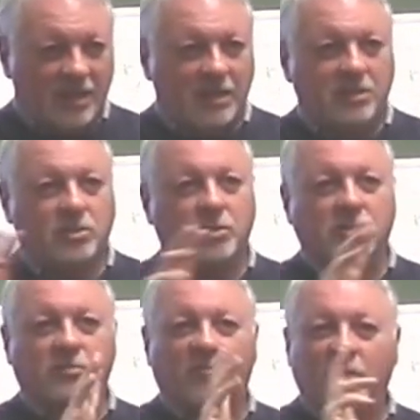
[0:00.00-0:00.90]
he, there's
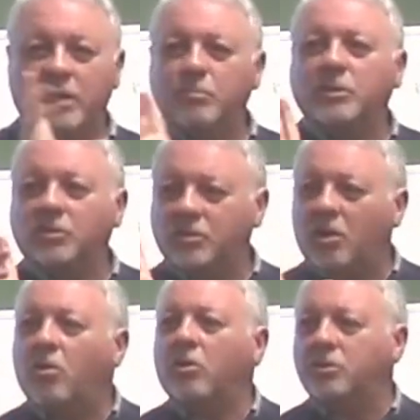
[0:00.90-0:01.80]
this famous
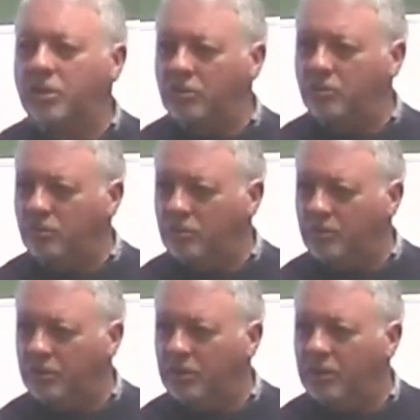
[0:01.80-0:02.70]

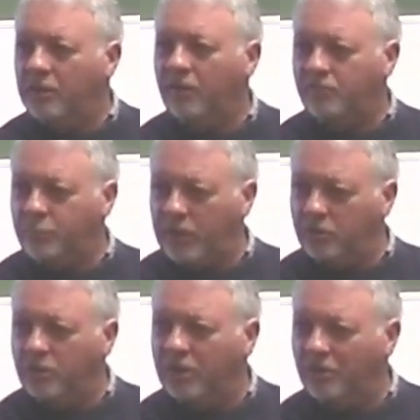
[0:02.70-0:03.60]
cartoon of
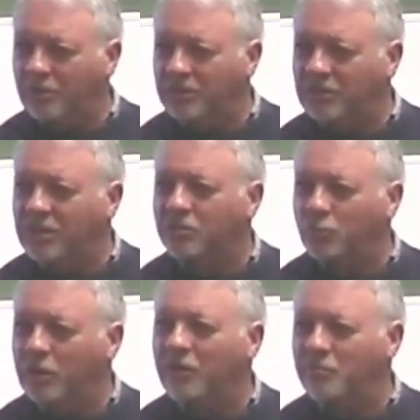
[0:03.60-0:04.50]
Pogo, and he says,
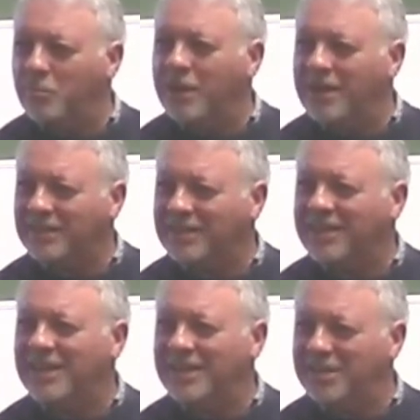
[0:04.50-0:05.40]
"We have met
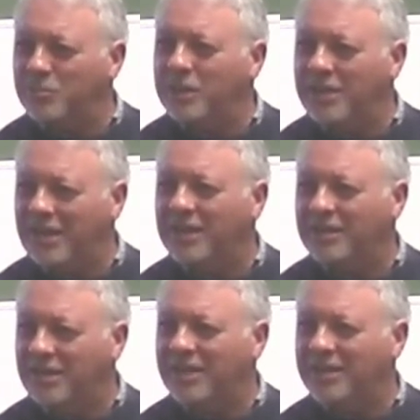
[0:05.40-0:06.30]
the enemy,
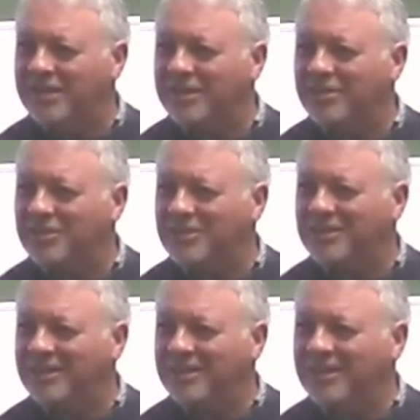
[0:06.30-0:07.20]
and he is
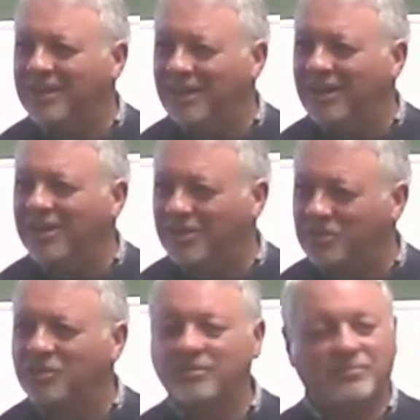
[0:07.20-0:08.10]

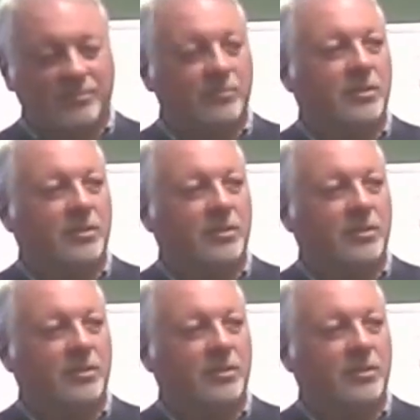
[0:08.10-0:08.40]
us."